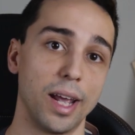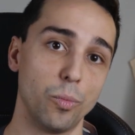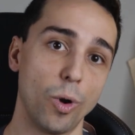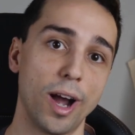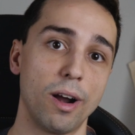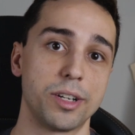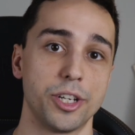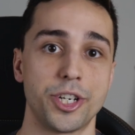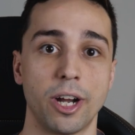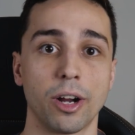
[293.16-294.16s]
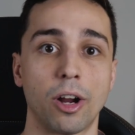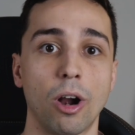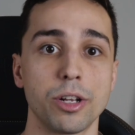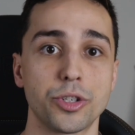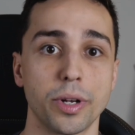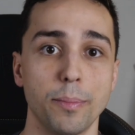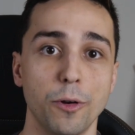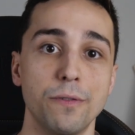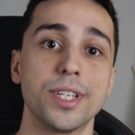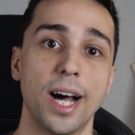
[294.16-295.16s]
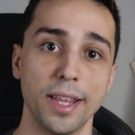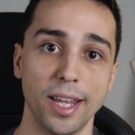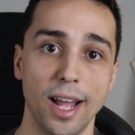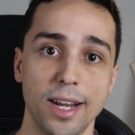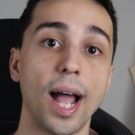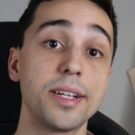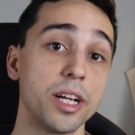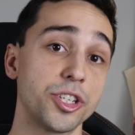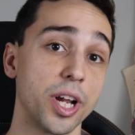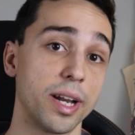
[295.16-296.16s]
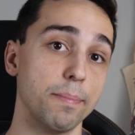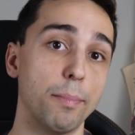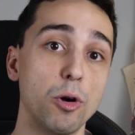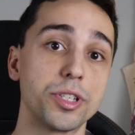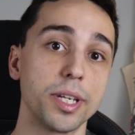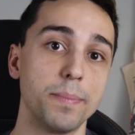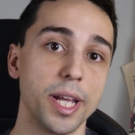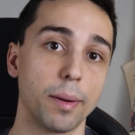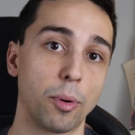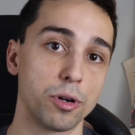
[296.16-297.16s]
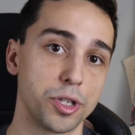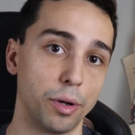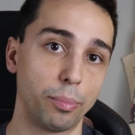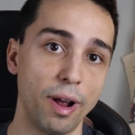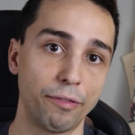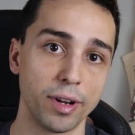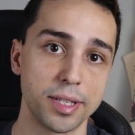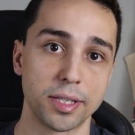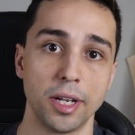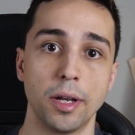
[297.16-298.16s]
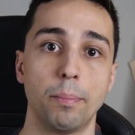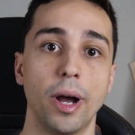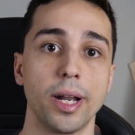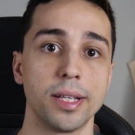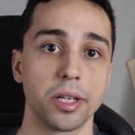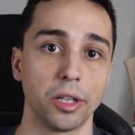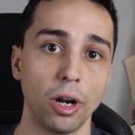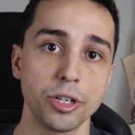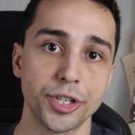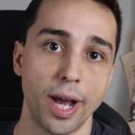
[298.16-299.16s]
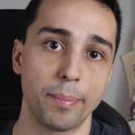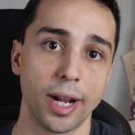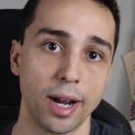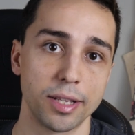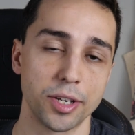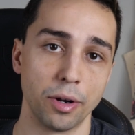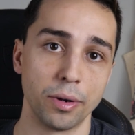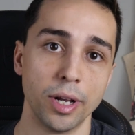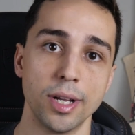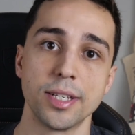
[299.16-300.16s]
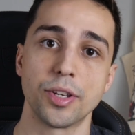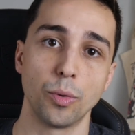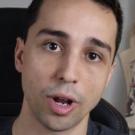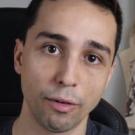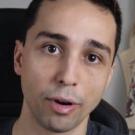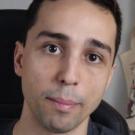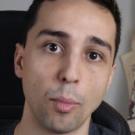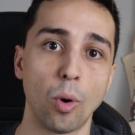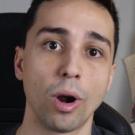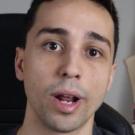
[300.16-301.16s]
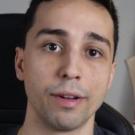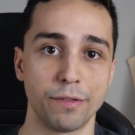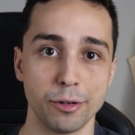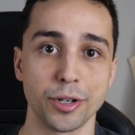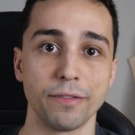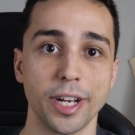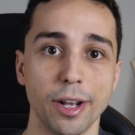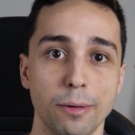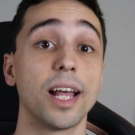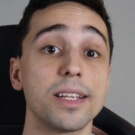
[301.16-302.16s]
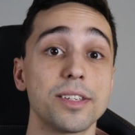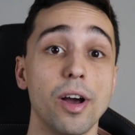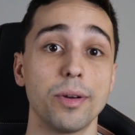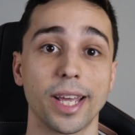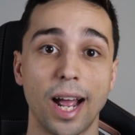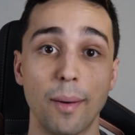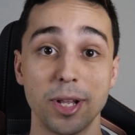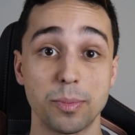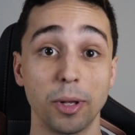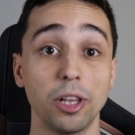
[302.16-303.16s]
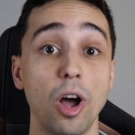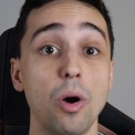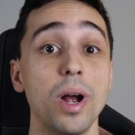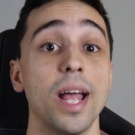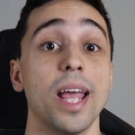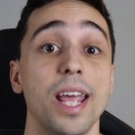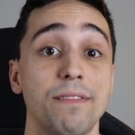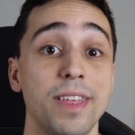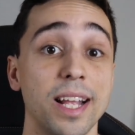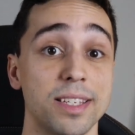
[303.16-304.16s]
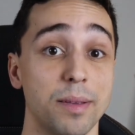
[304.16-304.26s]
and where to share your cardistry moves online. I touched on it mostly being a personal preference, but it's a large topic on its own, so we'll cover it more in a future video. Let us know in the comments below if that's